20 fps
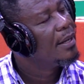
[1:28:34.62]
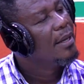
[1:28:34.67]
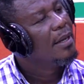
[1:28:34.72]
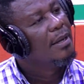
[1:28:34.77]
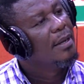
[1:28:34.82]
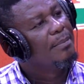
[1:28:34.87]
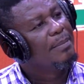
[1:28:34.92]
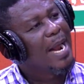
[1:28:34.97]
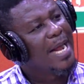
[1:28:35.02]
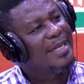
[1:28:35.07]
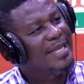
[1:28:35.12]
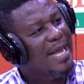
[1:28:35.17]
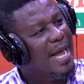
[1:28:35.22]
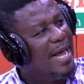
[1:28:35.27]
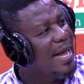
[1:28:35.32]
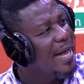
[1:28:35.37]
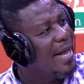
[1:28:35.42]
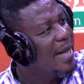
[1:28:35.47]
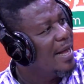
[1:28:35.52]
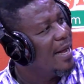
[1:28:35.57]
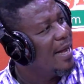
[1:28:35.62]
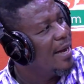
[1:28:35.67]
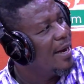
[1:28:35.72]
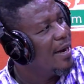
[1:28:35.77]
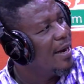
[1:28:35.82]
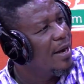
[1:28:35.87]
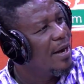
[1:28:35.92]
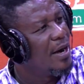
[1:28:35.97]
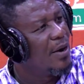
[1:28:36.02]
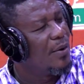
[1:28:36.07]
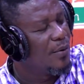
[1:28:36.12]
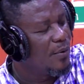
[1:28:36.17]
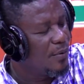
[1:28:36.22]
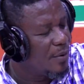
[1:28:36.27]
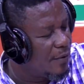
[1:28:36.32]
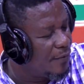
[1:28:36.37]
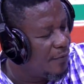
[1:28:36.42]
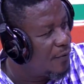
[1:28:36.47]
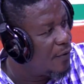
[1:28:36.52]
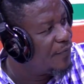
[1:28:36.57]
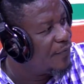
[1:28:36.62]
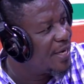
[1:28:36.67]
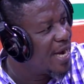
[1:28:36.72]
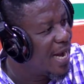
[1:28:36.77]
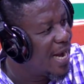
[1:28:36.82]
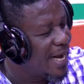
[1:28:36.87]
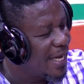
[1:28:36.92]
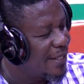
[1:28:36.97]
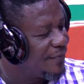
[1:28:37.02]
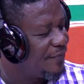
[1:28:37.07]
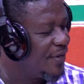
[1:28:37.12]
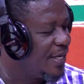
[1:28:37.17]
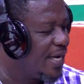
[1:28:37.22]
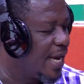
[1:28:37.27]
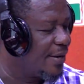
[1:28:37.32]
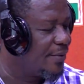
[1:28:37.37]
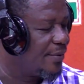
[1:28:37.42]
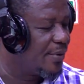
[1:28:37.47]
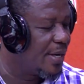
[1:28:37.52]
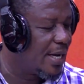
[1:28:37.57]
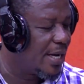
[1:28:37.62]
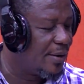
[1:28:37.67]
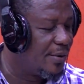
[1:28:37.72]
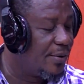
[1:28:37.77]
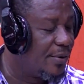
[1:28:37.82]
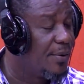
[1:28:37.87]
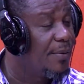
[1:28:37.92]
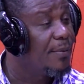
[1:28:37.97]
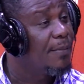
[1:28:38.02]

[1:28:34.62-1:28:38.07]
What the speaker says: Brata, oh, go vidi angati video you. Hello.